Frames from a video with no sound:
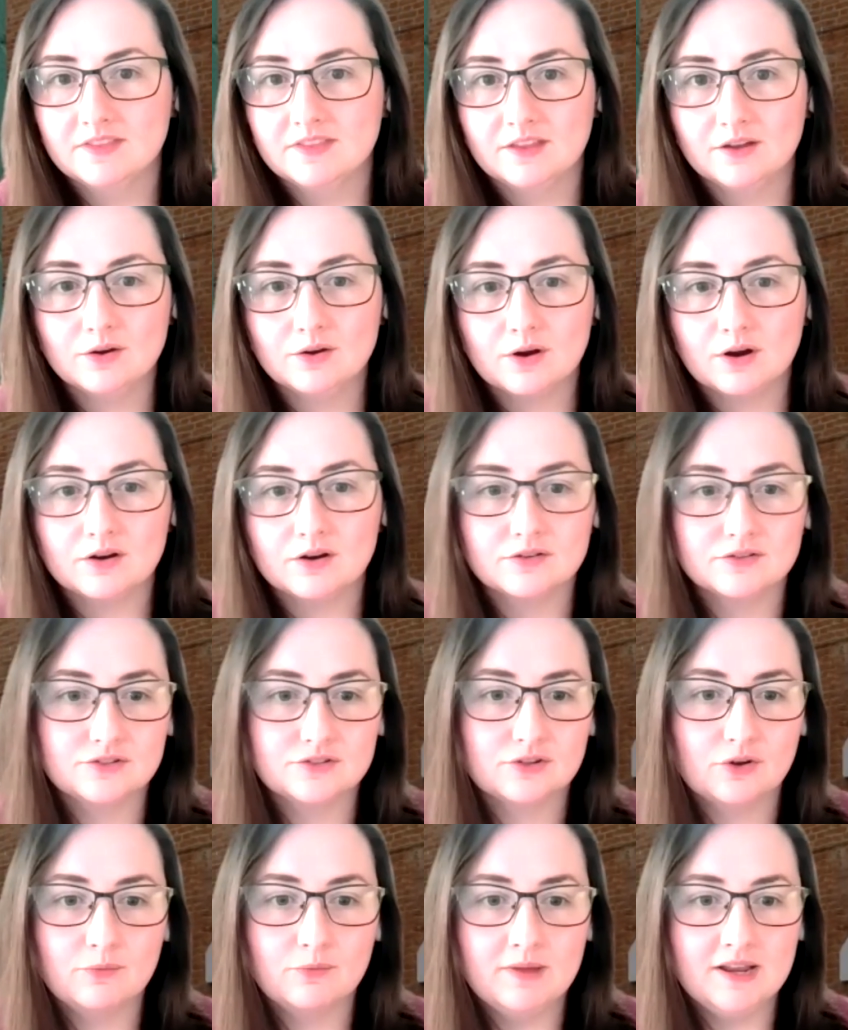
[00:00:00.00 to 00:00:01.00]
There are
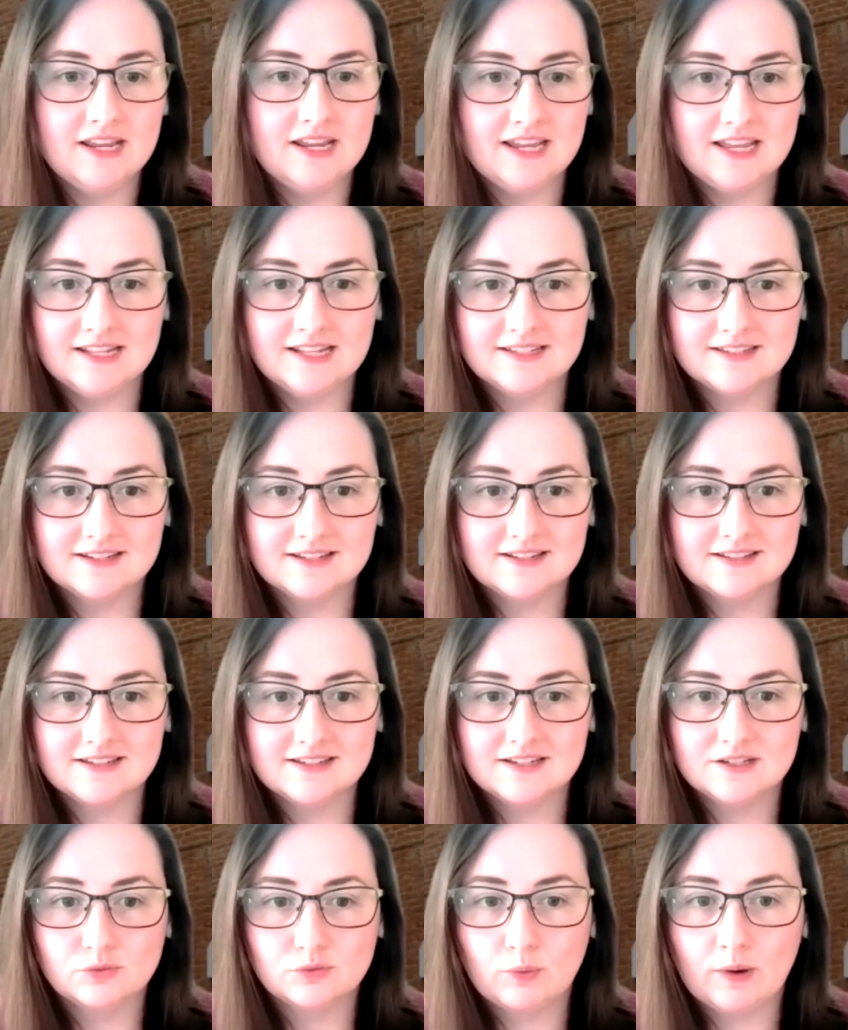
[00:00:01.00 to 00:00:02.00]
so many
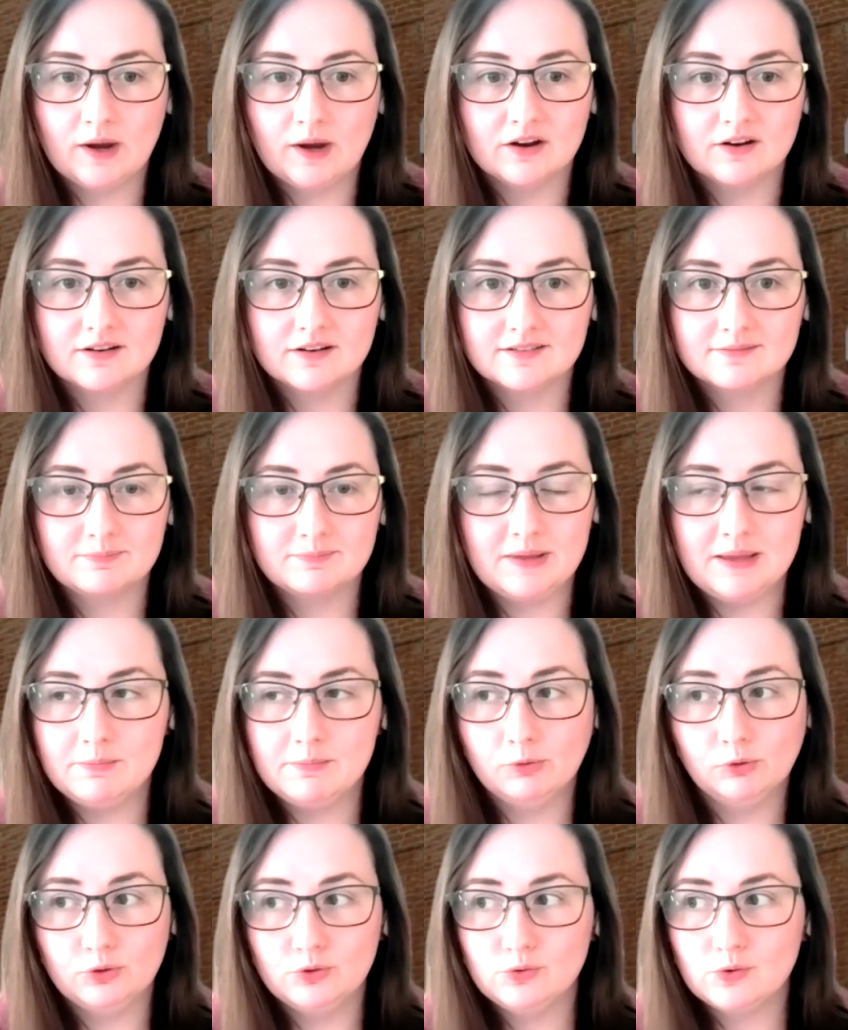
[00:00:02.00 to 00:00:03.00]
instances where
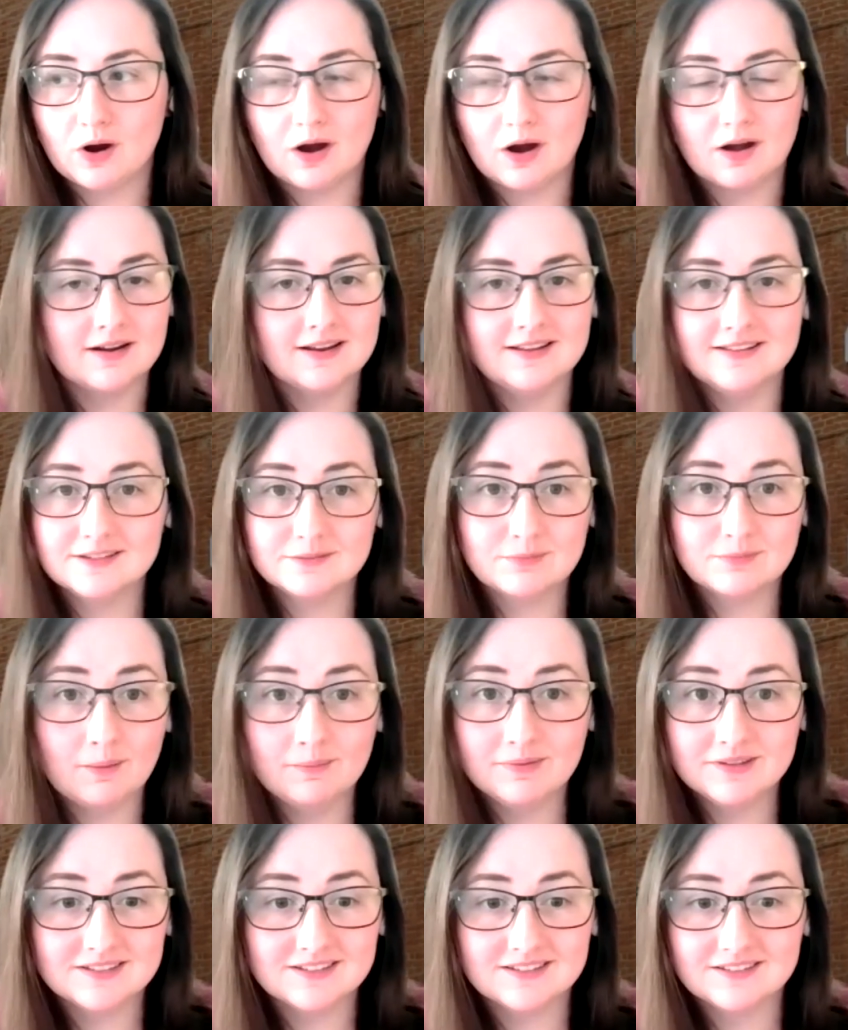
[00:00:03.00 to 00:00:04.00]
people who aren't in small
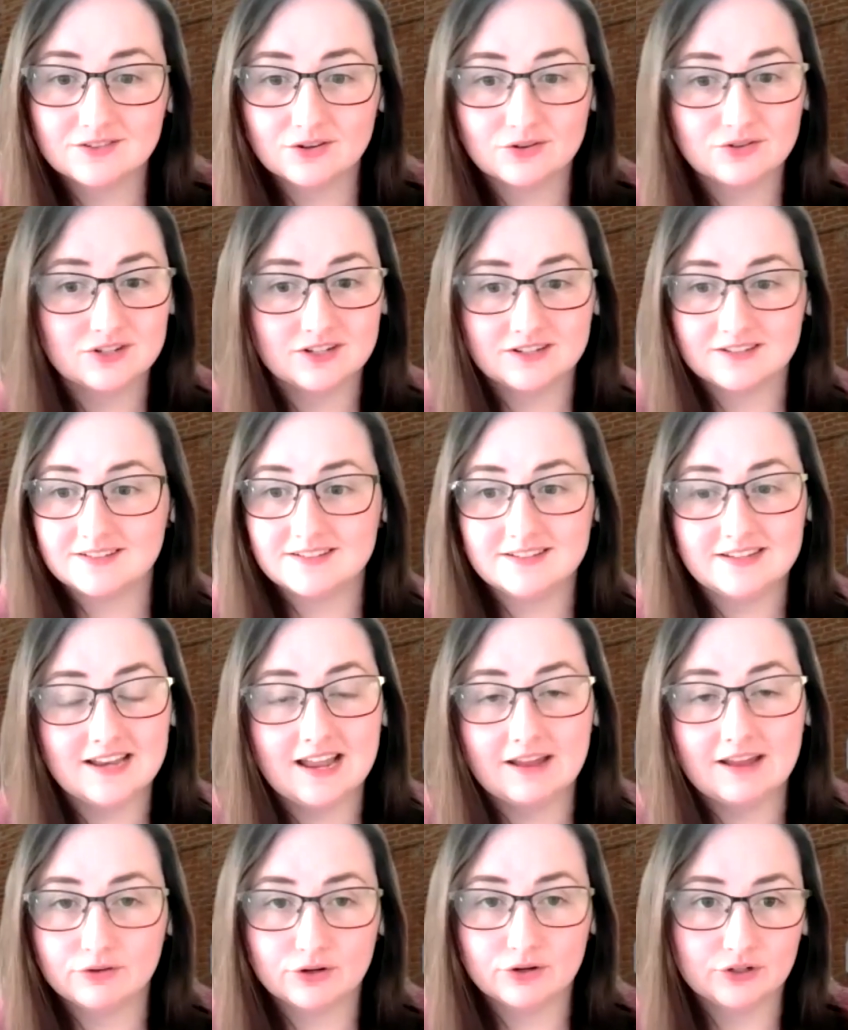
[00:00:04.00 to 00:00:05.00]
business are just
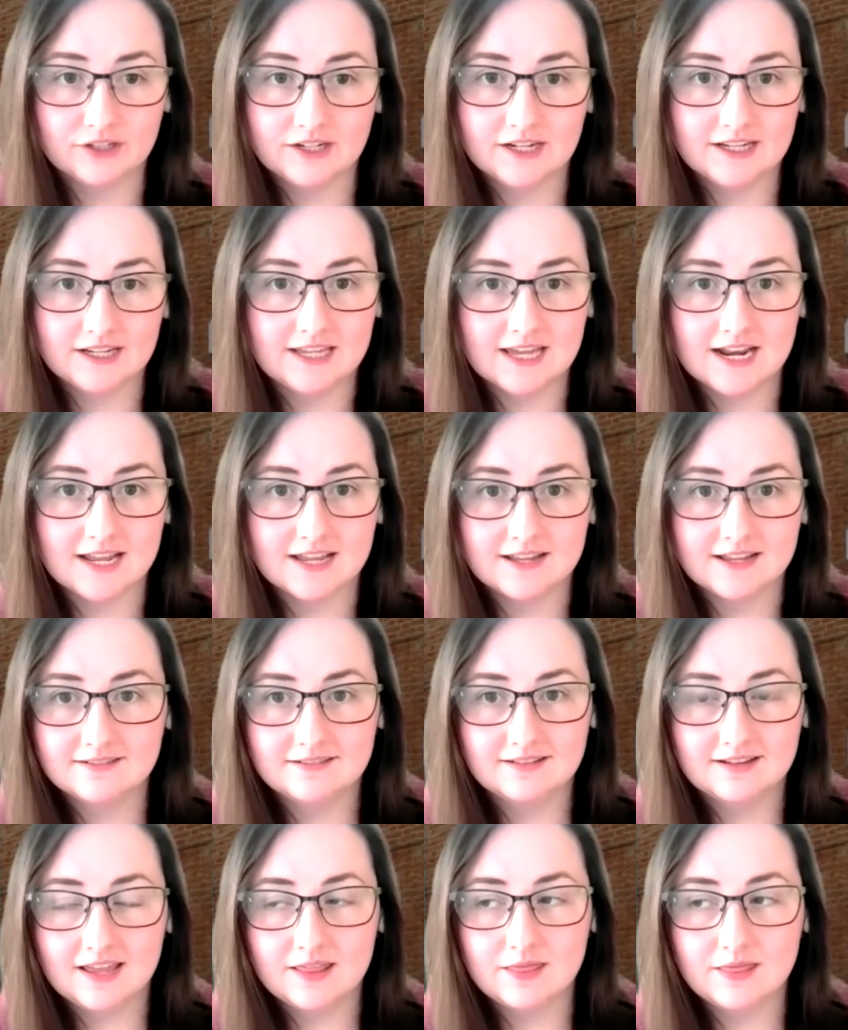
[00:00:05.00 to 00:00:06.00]
never going to get it.
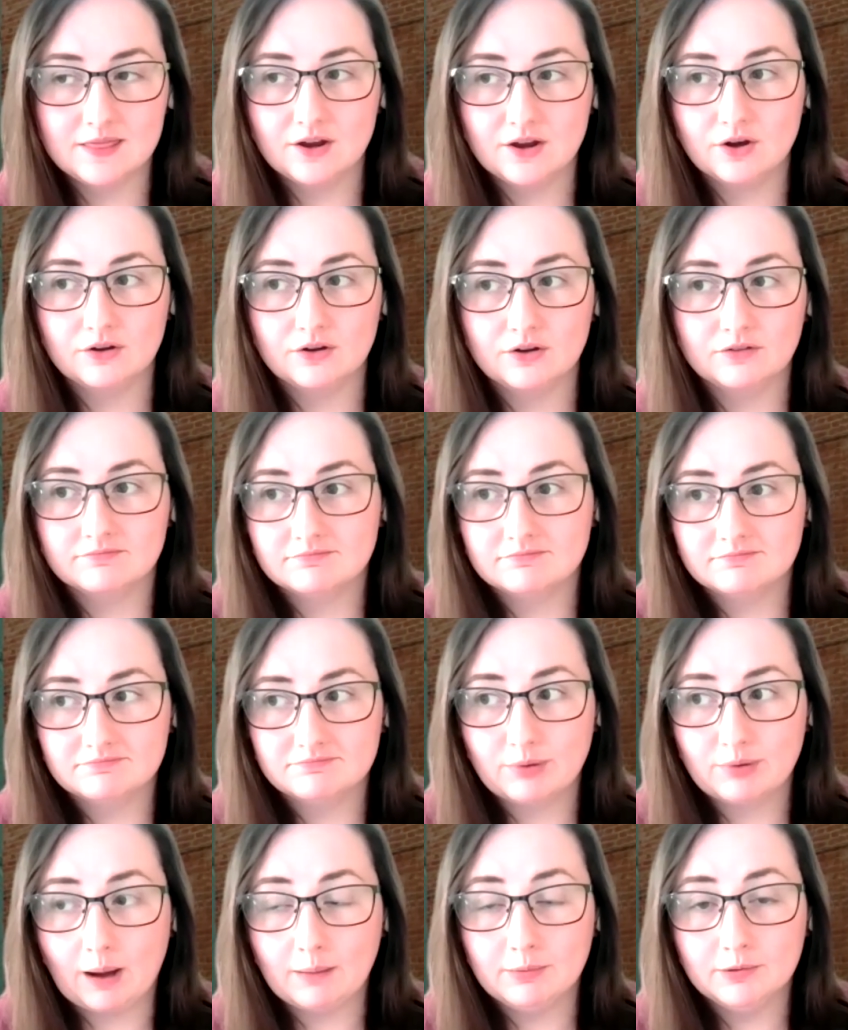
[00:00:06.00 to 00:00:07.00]
And they're
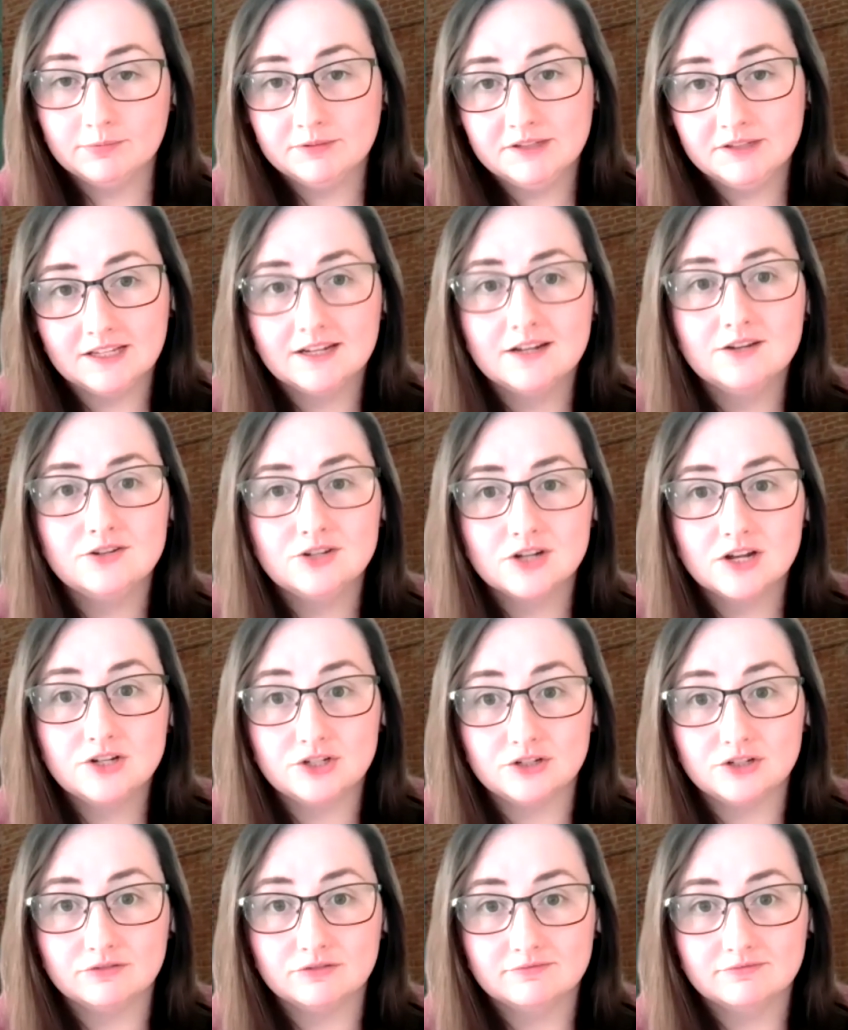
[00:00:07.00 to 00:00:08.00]
probably going to
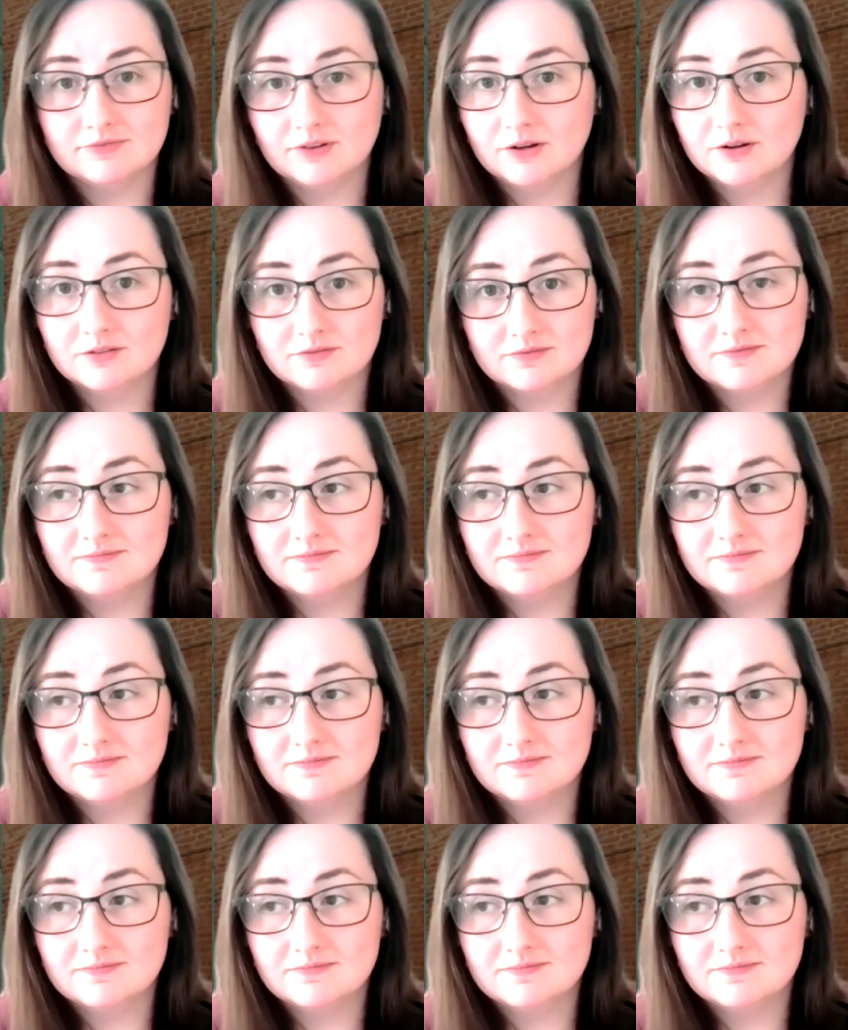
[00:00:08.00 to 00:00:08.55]
judge you for